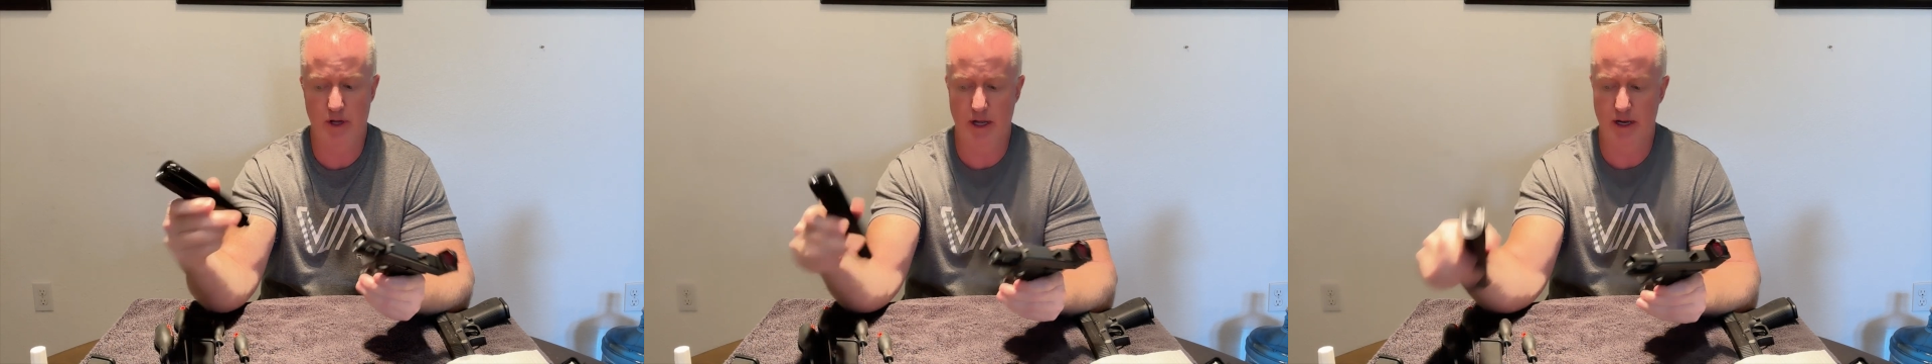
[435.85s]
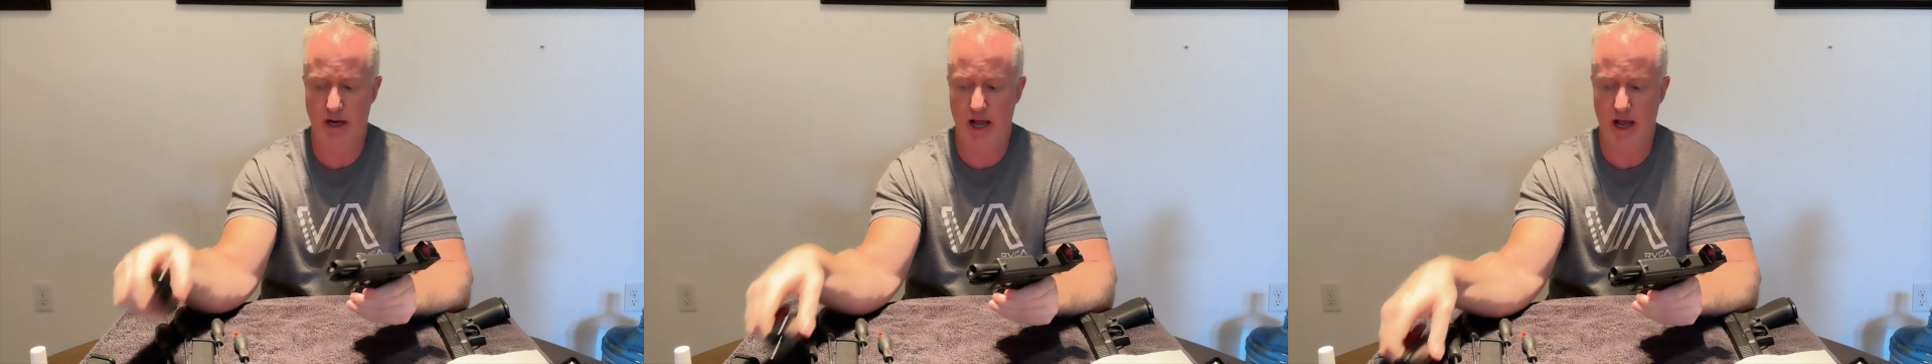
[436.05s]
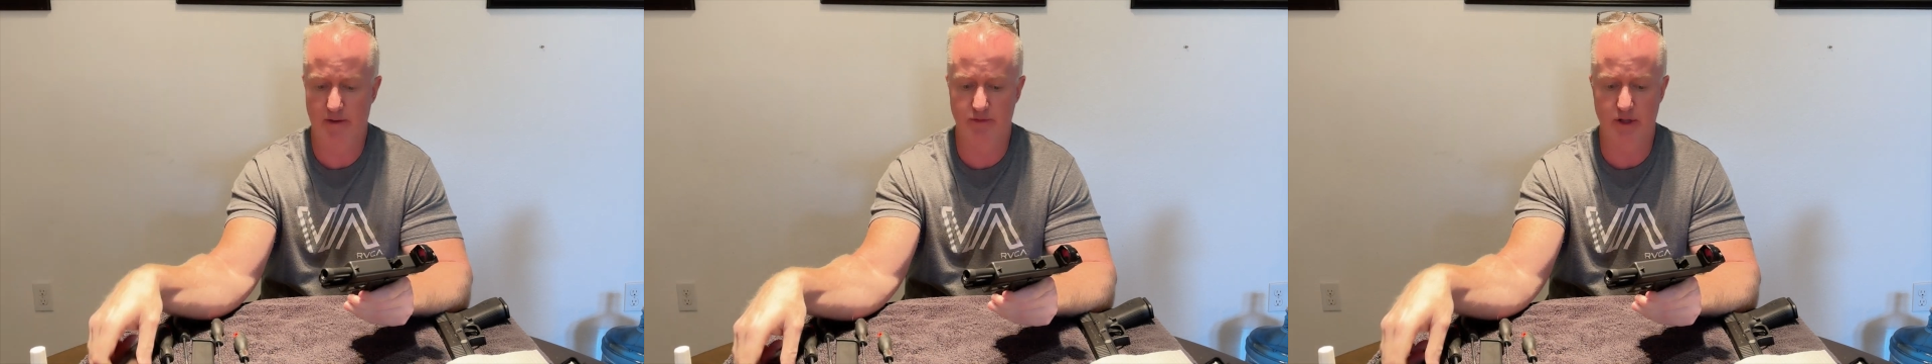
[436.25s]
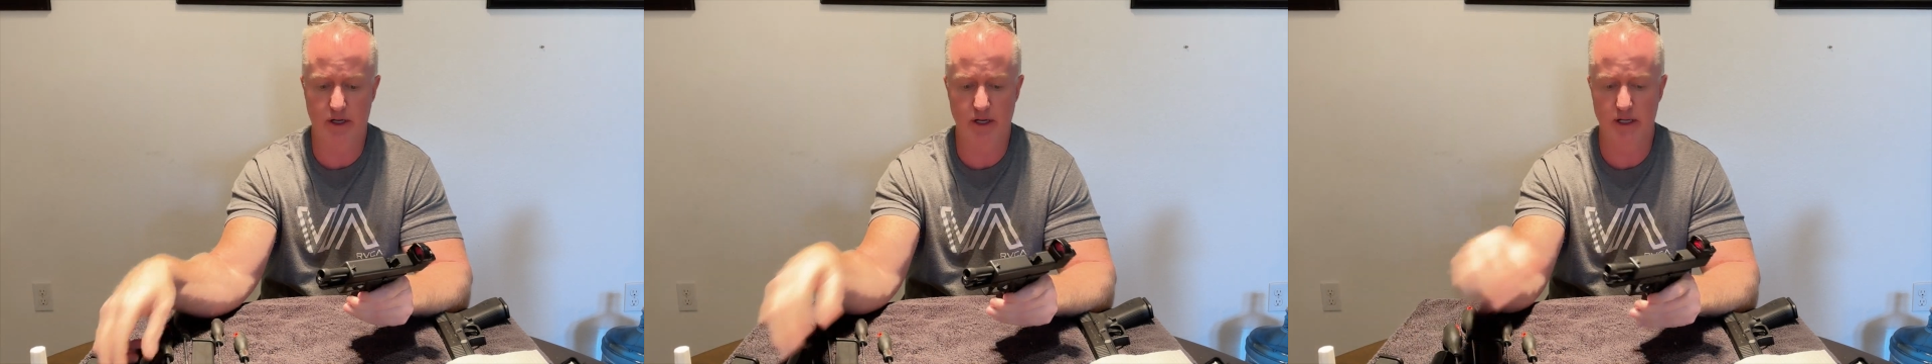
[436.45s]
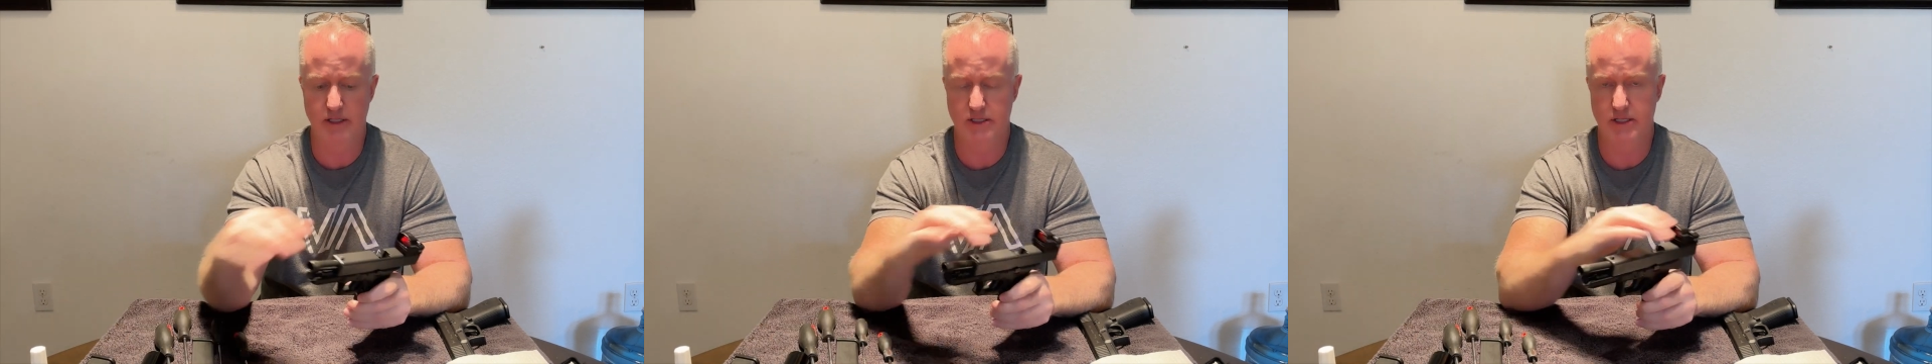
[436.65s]
and have the
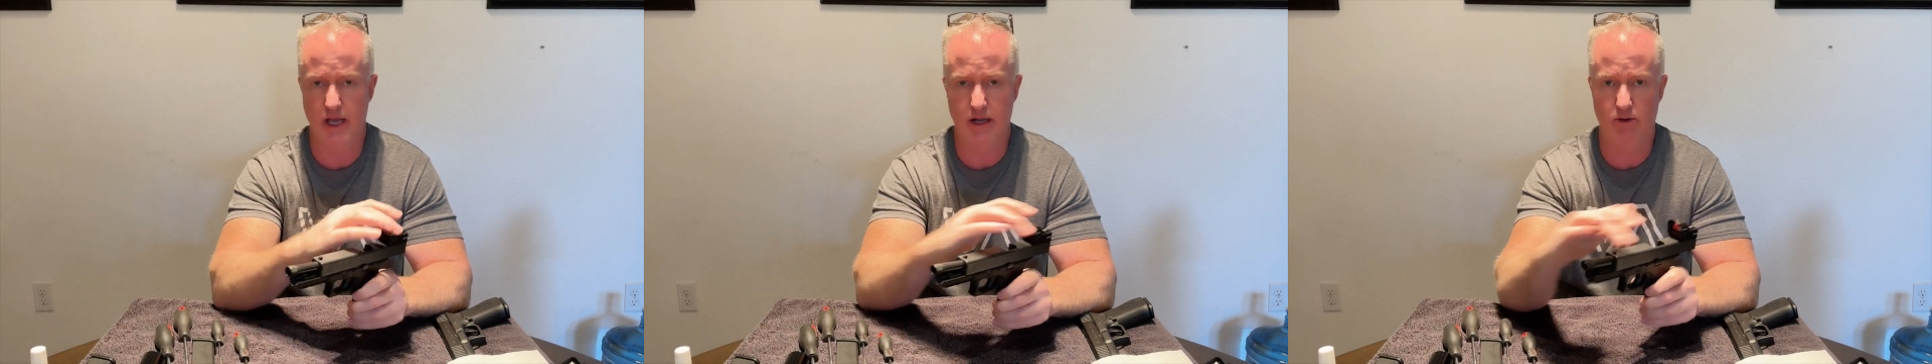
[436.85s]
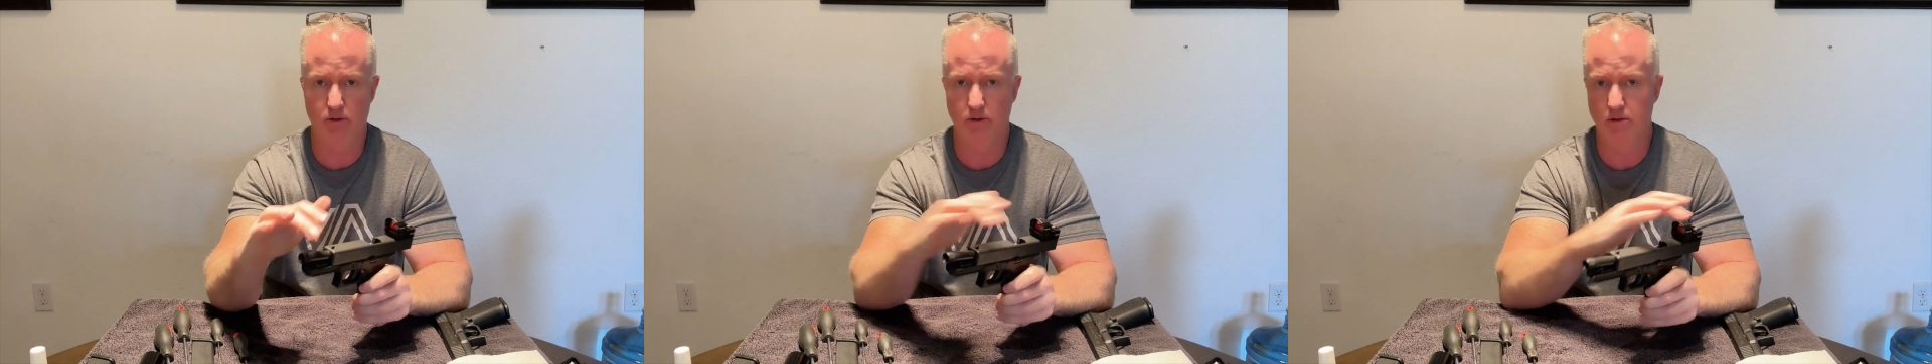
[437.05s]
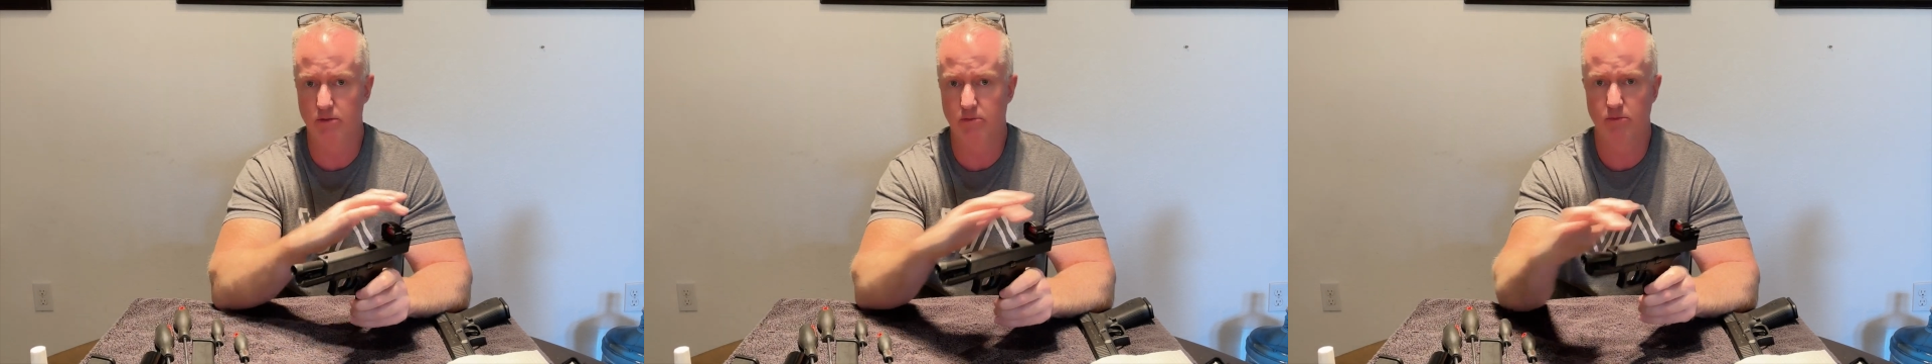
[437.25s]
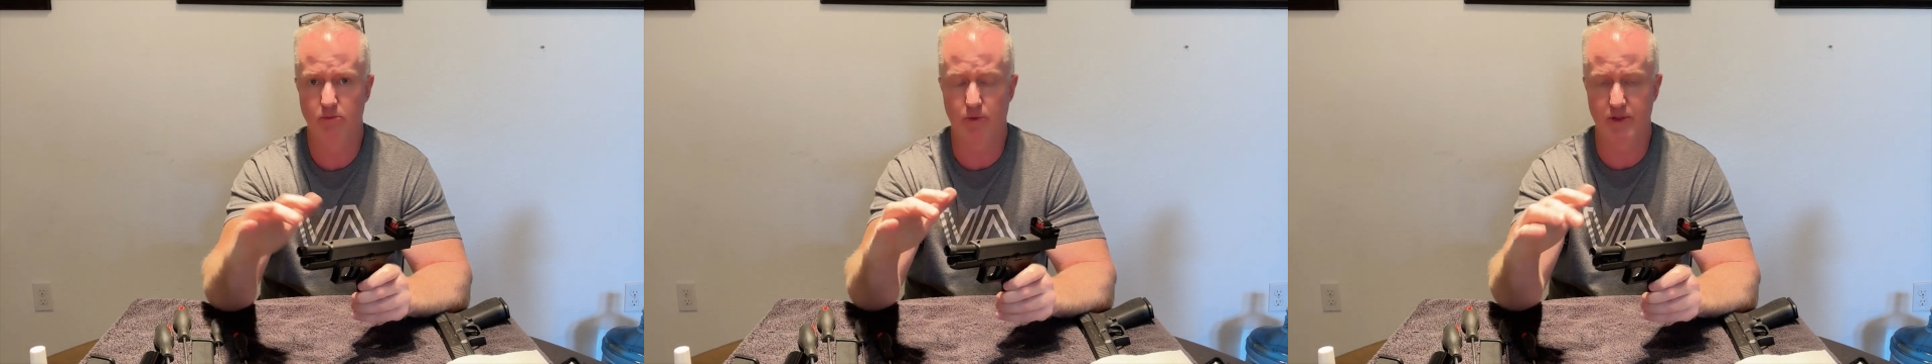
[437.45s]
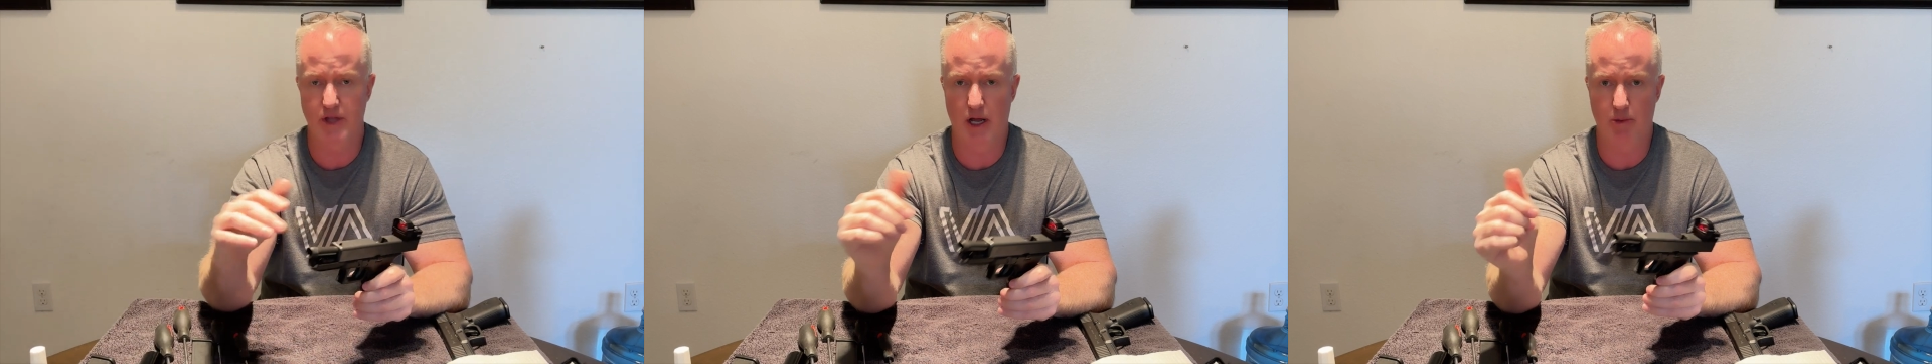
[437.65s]
gun cycle
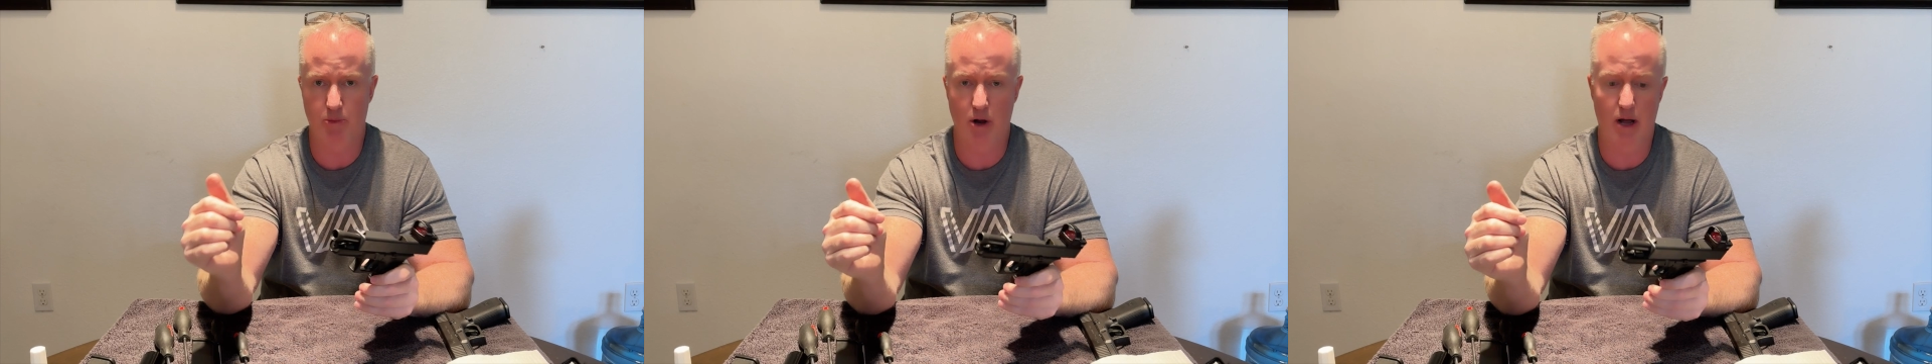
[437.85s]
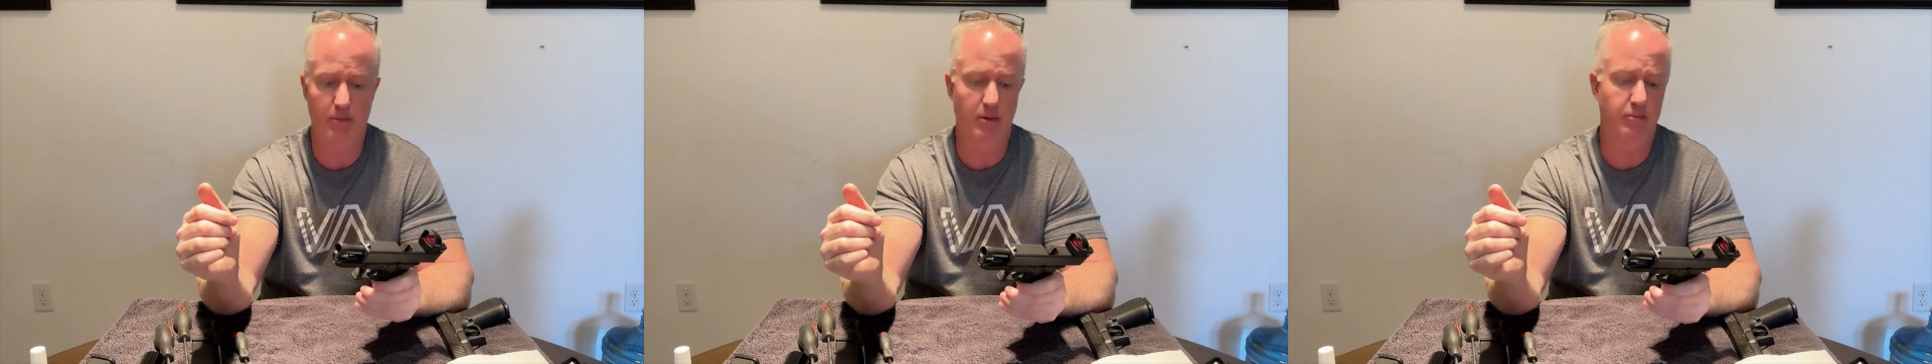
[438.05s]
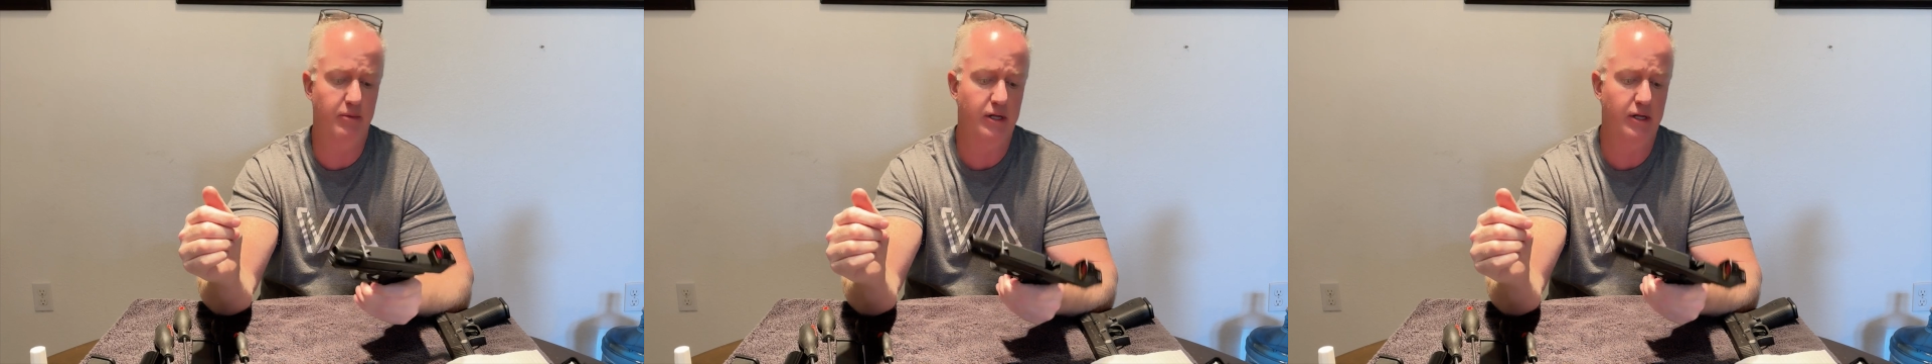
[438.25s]
without a problem.